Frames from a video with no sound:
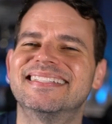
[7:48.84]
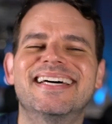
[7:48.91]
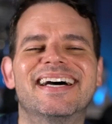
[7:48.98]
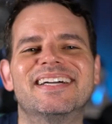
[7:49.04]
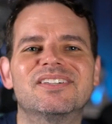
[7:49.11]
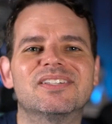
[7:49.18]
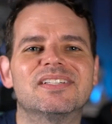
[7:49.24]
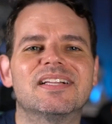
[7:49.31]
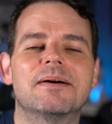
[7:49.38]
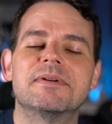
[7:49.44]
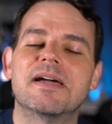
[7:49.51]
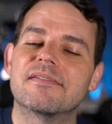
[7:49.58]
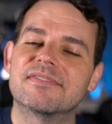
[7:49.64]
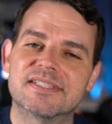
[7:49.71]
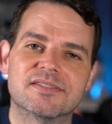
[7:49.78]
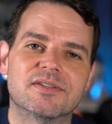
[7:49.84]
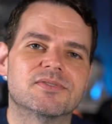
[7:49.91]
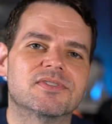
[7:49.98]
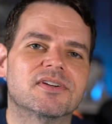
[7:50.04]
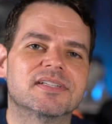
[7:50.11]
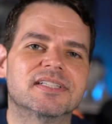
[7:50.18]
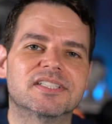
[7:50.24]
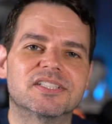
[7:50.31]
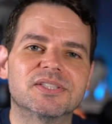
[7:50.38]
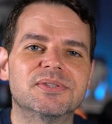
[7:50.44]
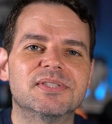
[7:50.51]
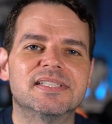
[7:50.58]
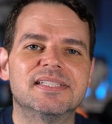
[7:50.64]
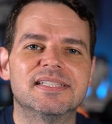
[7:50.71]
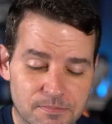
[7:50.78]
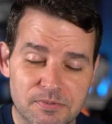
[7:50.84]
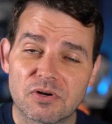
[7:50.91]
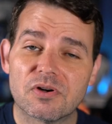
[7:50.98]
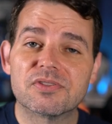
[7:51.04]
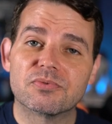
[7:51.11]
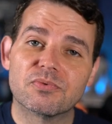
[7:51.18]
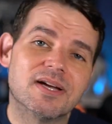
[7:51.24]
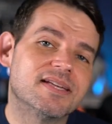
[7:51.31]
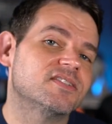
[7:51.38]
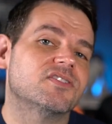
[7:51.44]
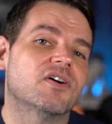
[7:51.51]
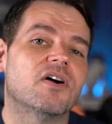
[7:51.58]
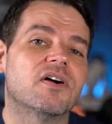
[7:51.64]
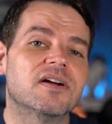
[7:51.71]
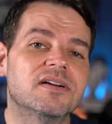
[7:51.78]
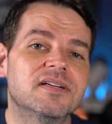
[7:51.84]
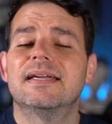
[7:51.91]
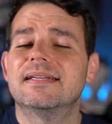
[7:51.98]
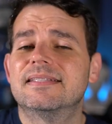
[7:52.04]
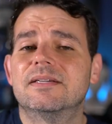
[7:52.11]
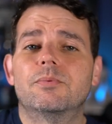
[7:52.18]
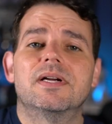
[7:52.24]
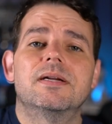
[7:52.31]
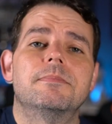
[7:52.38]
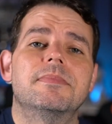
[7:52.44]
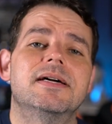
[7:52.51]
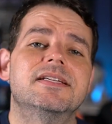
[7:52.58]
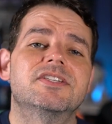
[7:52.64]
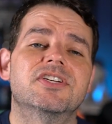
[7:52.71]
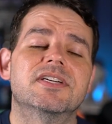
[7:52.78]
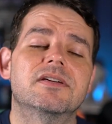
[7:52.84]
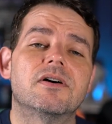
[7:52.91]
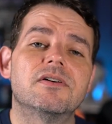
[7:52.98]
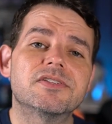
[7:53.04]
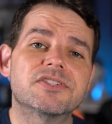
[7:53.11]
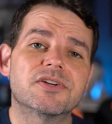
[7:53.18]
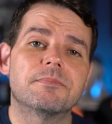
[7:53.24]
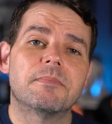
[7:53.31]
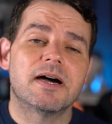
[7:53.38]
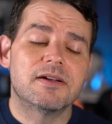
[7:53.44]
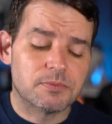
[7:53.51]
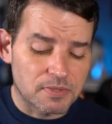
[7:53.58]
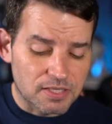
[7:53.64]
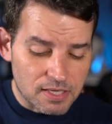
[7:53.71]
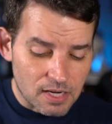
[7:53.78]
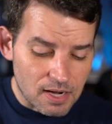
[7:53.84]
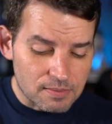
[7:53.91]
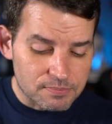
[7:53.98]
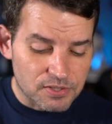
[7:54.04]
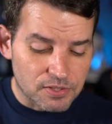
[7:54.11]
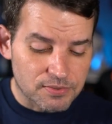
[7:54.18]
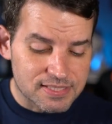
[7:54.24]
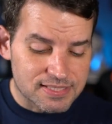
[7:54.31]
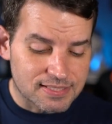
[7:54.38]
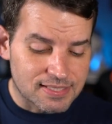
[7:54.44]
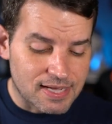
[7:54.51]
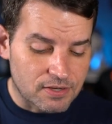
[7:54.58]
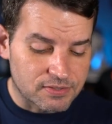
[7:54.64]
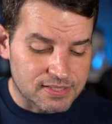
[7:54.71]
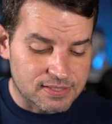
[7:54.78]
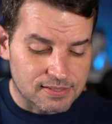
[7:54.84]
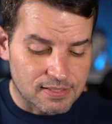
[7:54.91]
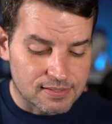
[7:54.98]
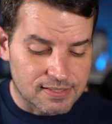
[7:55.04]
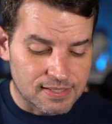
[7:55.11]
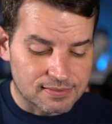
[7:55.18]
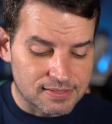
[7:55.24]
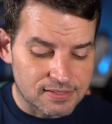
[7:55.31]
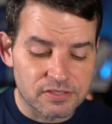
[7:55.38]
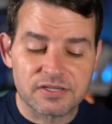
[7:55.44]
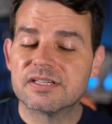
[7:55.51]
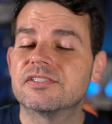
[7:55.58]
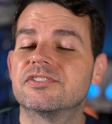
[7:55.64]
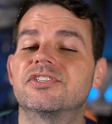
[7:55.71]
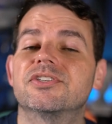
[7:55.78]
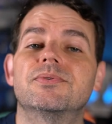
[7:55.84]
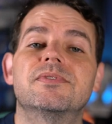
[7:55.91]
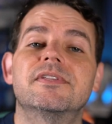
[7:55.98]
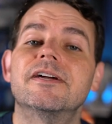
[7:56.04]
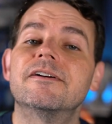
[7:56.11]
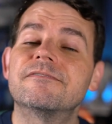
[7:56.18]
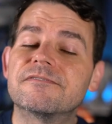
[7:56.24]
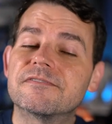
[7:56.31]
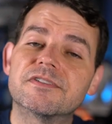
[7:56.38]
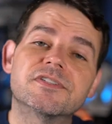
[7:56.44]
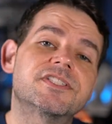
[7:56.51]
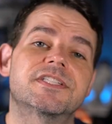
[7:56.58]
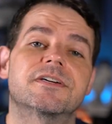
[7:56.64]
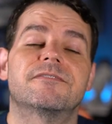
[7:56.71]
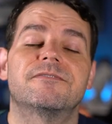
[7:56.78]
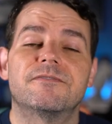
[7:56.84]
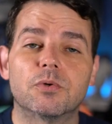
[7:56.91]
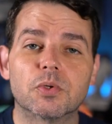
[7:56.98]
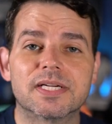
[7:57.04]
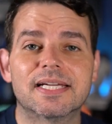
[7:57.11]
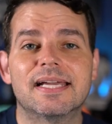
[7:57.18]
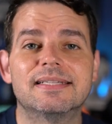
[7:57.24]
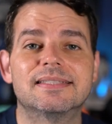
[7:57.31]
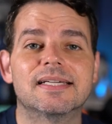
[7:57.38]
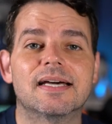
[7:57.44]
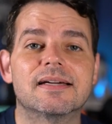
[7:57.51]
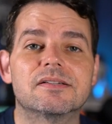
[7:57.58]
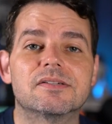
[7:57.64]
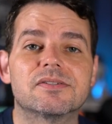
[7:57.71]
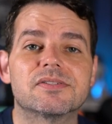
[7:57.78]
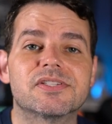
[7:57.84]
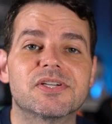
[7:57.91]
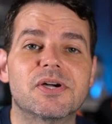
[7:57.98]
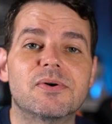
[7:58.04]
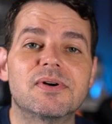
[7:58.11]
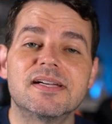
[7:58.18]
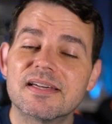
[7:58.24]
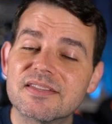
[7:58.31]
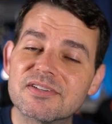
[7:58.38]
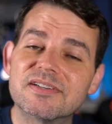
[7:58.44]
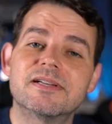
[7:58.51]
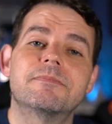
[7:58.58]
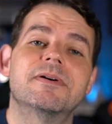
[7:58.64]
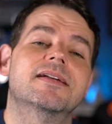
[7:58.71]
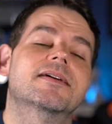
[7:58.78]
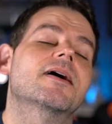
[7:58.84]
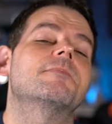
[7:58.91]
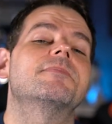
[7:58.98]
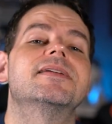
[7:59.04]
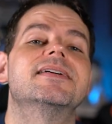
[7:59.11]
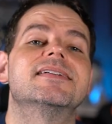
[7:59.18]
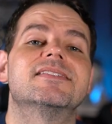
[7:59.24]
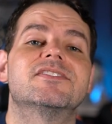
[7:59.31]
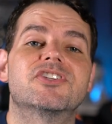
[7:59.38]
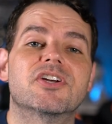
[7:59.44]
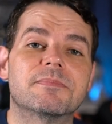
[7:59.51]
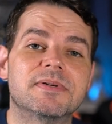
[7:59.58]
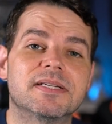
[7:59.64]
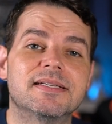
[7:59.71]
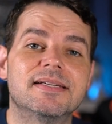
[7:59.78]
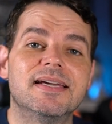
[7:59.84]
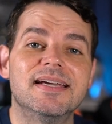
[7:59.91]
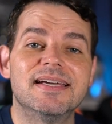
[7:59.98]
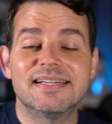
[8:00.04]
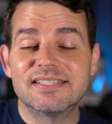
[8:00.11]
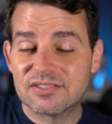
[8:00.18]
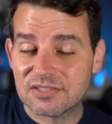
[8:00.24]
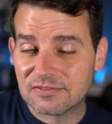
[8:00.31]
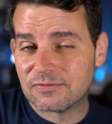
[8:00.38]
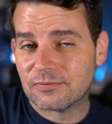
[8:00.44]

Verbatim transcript: title, I mean, obviously those aren't included, but all the rest are. And I did want to mention also Mondo Macabro has announced that they're going to do their first 4K title. So another independent company is jumping into the